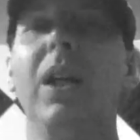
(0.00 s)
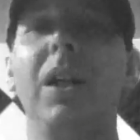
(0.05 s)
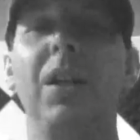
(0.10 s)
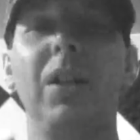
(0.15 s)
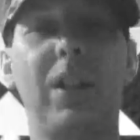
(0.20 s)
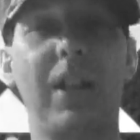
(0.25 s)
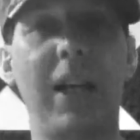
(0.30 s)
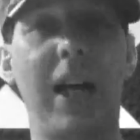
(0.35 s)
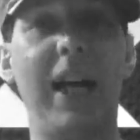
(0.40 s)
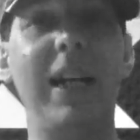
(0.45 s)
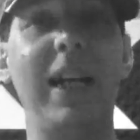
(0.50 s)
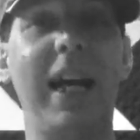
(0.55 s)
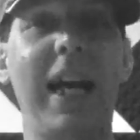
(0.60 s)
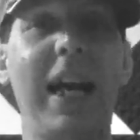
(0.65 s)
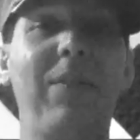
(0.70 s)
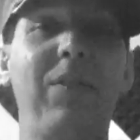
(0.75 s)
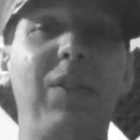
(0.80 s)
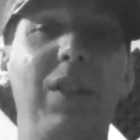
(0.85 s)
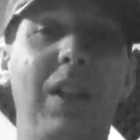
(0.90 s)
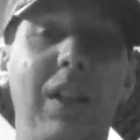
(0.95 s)
You kind of
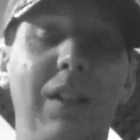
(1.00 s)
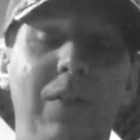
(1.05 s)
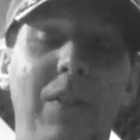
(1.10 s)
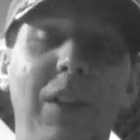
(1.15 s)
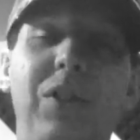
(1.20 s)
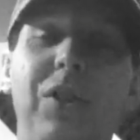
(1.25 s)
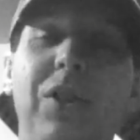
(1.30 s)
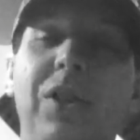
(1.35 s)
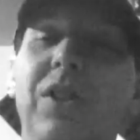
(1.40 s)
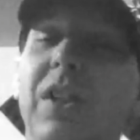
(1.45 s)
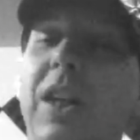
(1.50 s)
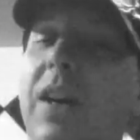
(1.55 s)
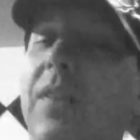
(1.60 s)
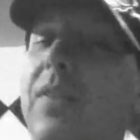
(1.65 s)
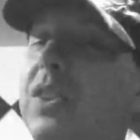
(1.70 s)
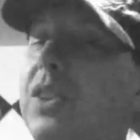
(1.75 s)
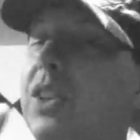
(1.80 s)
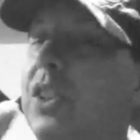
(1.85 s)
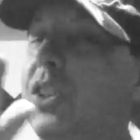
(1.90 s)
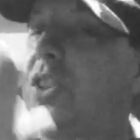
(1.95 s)
have to convince
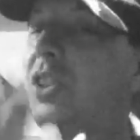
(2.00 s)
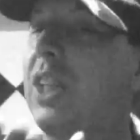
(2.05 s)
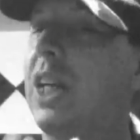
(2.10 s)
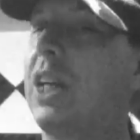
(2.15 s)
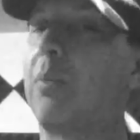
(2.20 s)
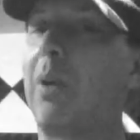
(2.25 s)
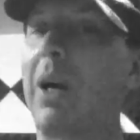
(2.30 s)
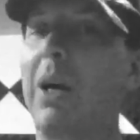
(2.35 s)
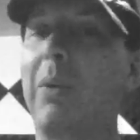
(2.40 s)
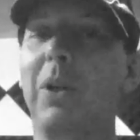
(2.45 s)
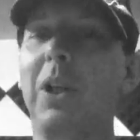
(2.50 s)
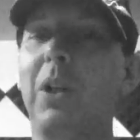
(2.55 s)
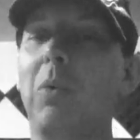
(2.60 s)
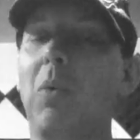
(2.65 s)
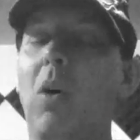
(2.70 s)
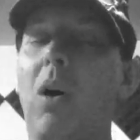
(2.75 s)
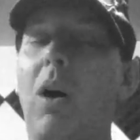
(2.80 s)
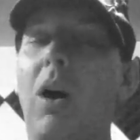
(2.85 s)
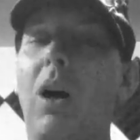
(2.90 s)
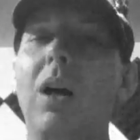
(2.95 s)
yourself to just stay right where
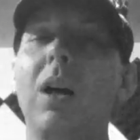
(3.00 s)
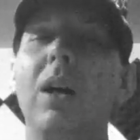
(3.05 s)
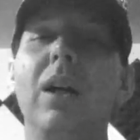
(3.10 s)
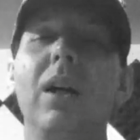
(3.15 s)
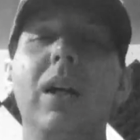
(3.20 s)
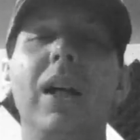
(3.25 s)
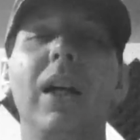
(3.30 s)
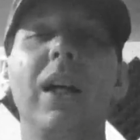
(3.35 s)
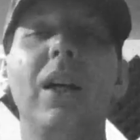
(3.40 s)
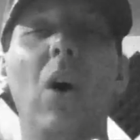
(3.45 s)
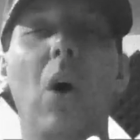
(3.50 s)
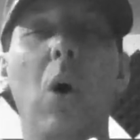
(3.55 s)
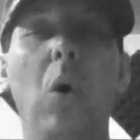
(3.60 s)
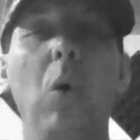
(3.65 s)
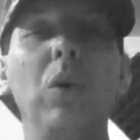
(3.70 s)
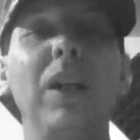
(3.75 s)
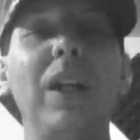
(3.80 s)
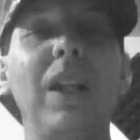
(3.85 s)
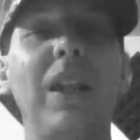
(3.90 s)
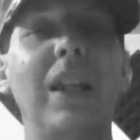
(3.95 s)
you are and
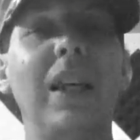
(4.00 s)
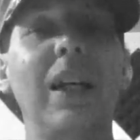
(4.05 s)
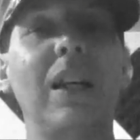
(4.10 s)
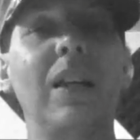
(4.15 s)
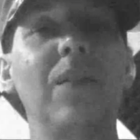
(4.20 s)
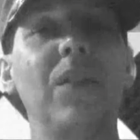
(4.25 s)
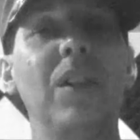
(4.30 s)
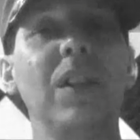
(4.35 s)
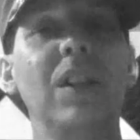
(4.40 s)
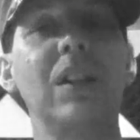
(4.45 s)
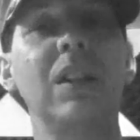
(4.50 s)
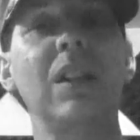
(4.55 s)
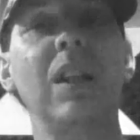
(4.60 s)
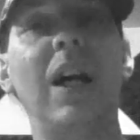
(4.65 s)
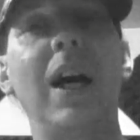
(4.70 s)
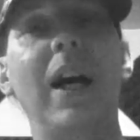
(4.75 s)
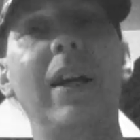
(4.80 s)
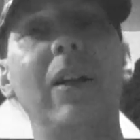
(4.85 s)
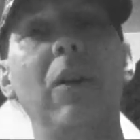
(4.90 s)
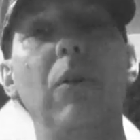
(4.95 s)
only think of the
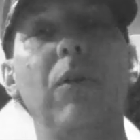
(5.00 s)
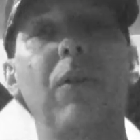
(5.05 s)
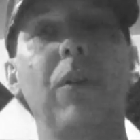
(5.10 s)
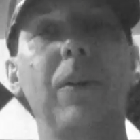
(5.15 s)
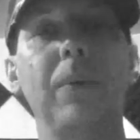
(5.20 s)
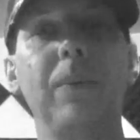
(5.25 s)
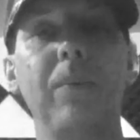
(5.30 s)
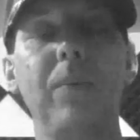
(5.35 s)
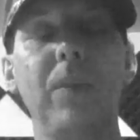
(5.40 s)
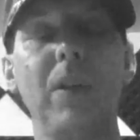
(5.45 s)
slide over.